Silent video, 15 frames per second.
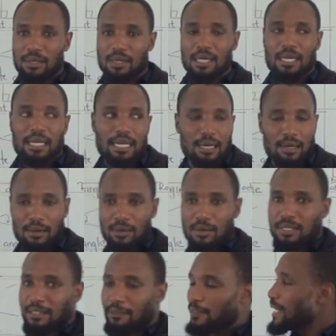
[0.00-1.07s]
Now, the
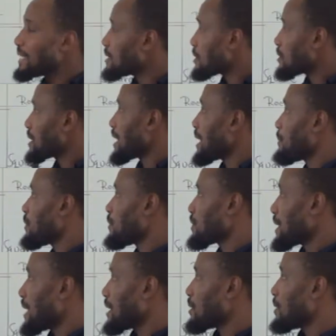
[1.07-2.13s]
first type of
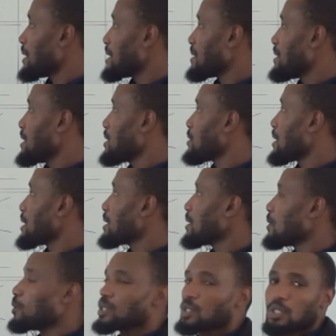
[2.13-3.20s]
triangle is this one,
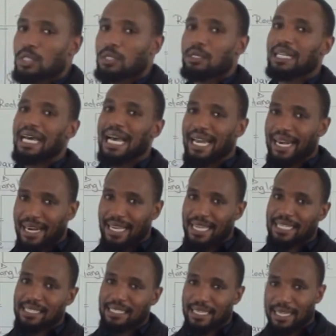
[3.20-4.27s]
which we call a
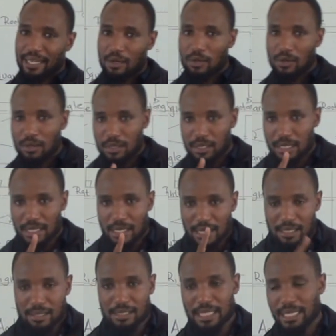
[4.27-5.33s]
right-angled
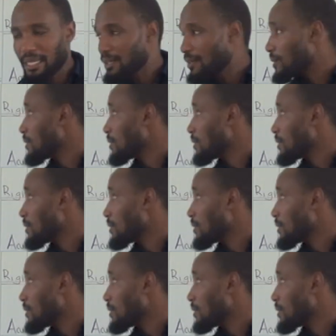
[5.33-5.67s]
triangle.